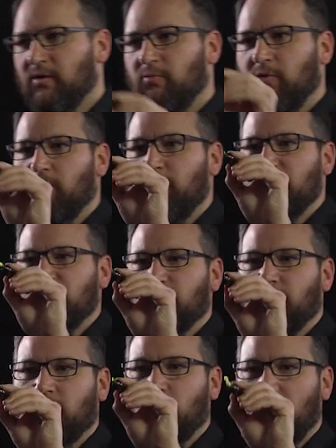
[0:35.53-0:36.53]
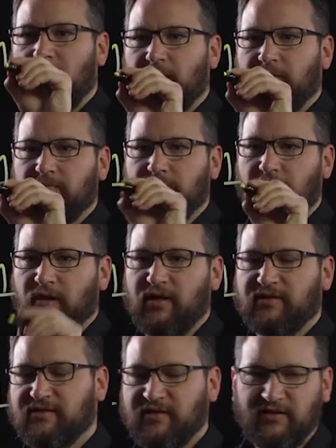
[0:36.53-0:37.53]
Well, we just require
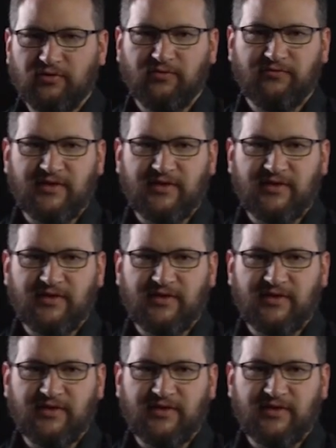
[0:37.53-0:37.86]
a single